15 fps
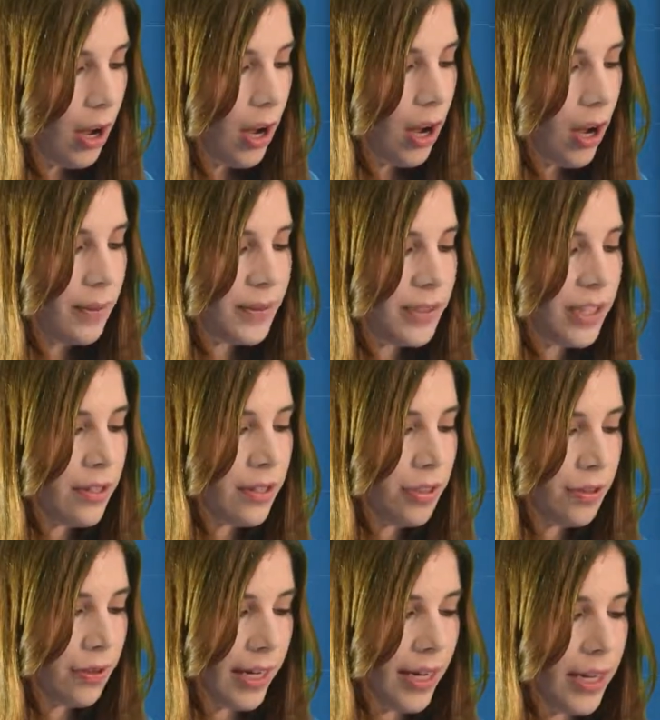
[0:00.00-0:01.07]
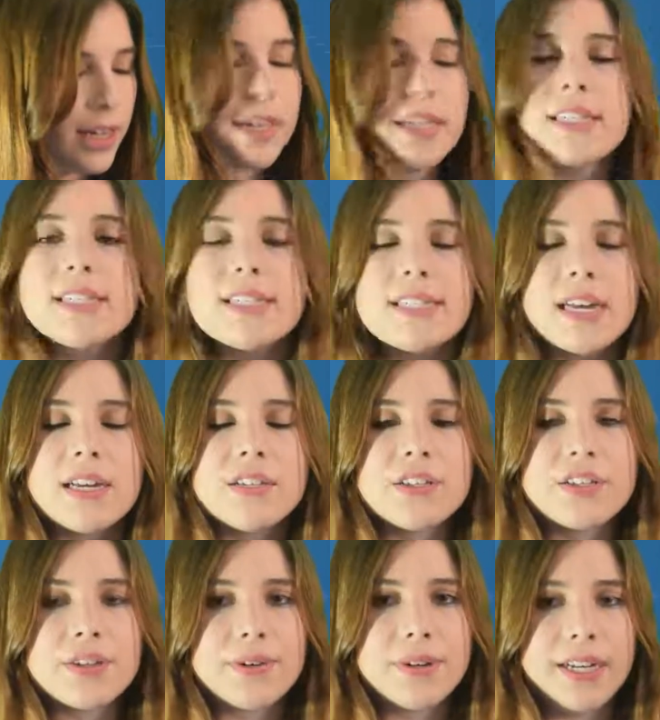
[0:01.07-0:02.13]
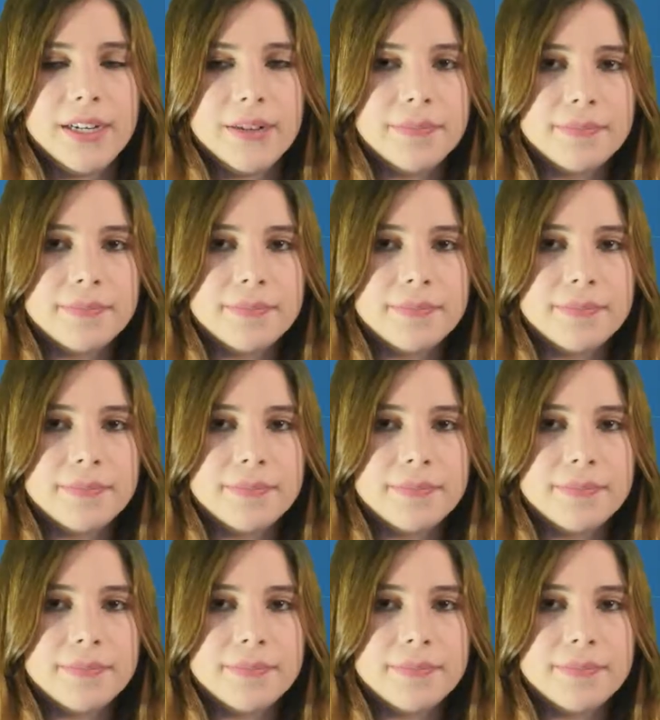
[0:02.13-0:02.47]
Option 3, sunscreen.